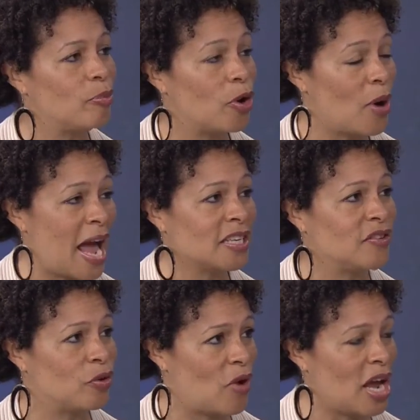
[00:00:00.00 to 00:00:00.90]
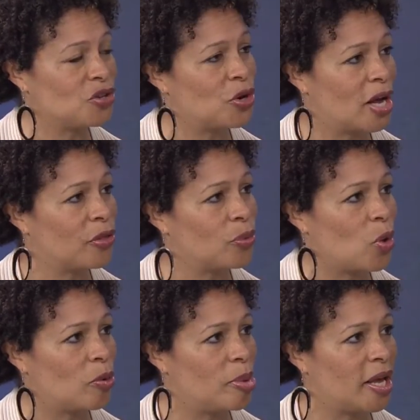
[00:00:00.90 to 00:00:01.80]
and proactive around your health and
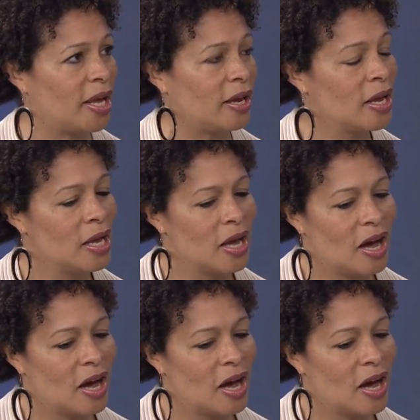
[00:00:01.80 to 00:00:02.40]
well-being